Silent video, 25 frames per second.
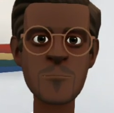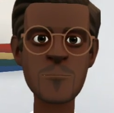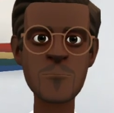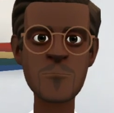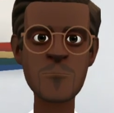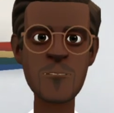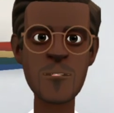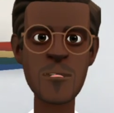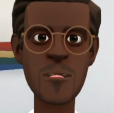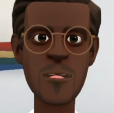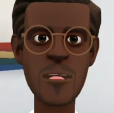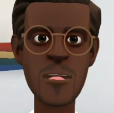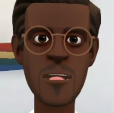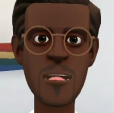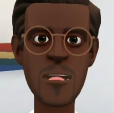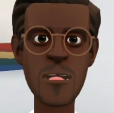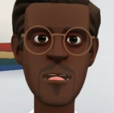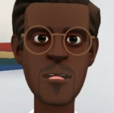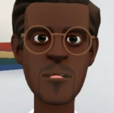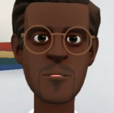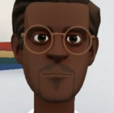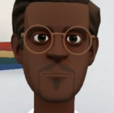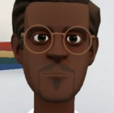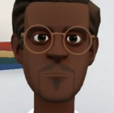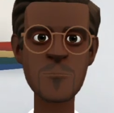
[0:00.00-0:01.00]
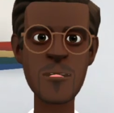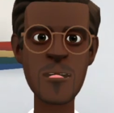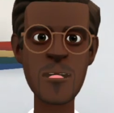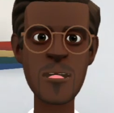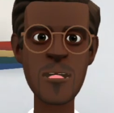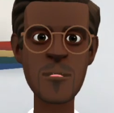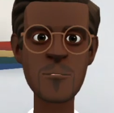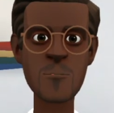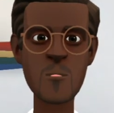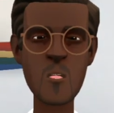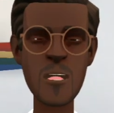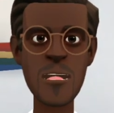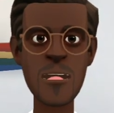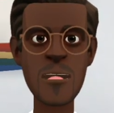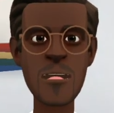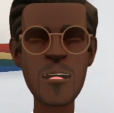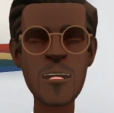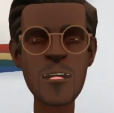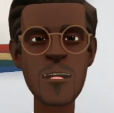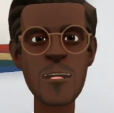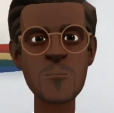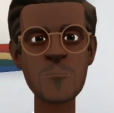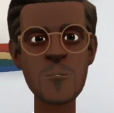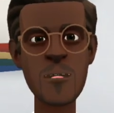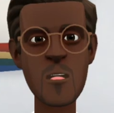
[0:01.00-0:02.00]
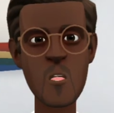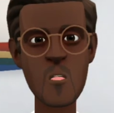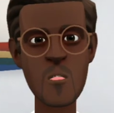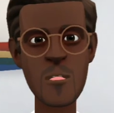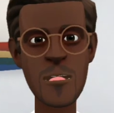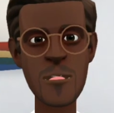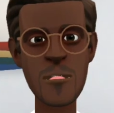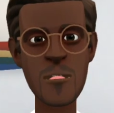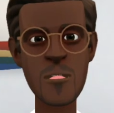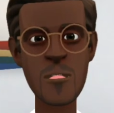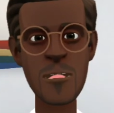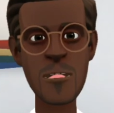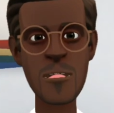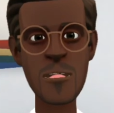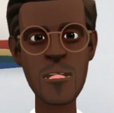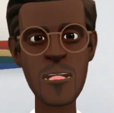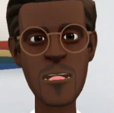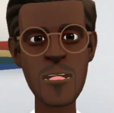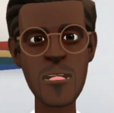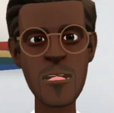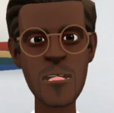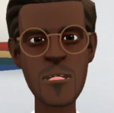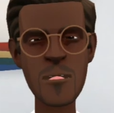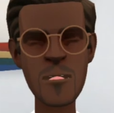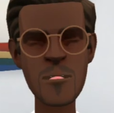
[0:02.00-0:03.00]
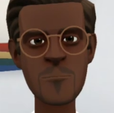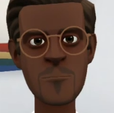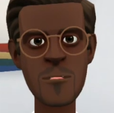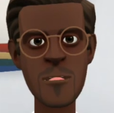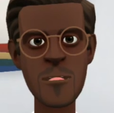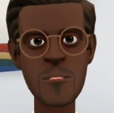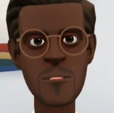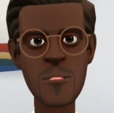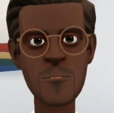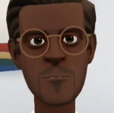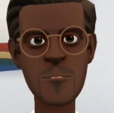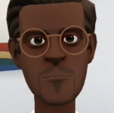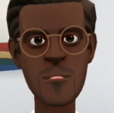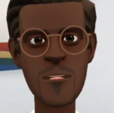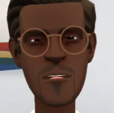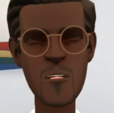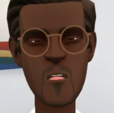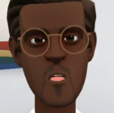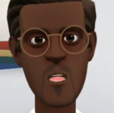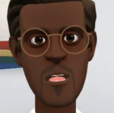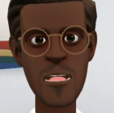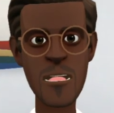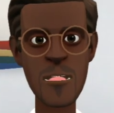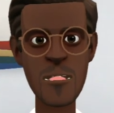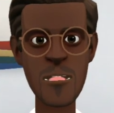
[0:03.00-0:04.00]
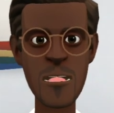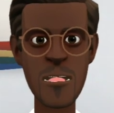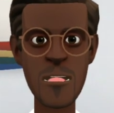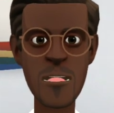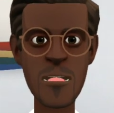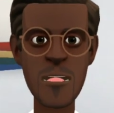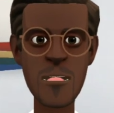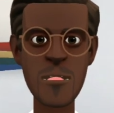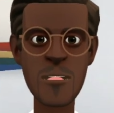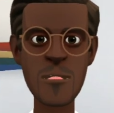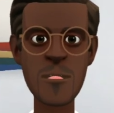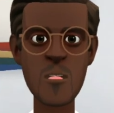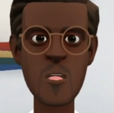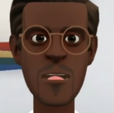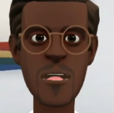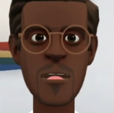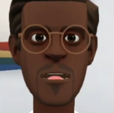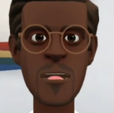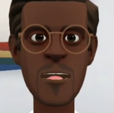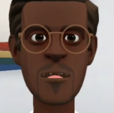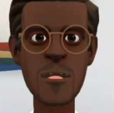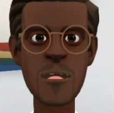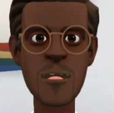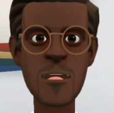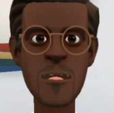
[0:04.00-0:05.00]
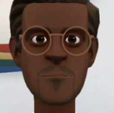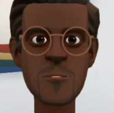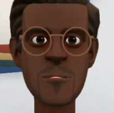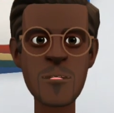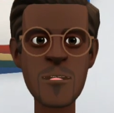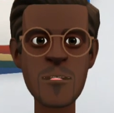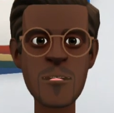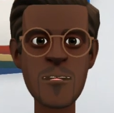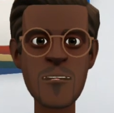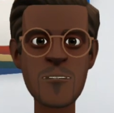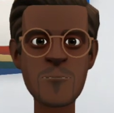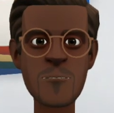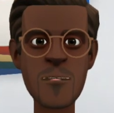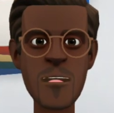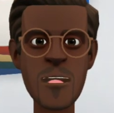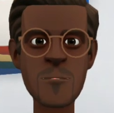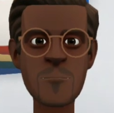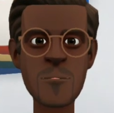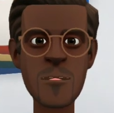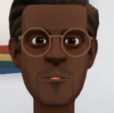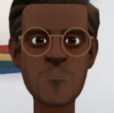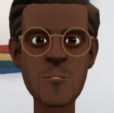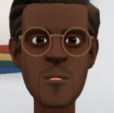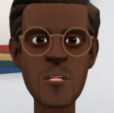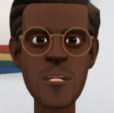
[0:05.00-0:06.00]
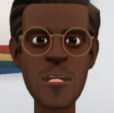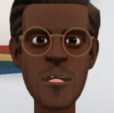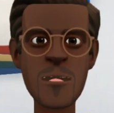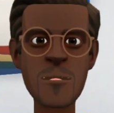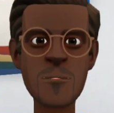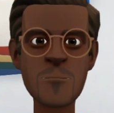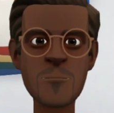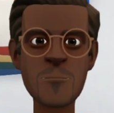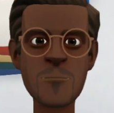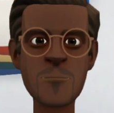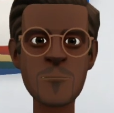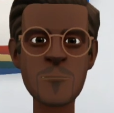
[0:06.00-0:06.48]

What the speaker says: Finally, the M1 Ultra processor can address a maximum of 128 gigabytes of main memory.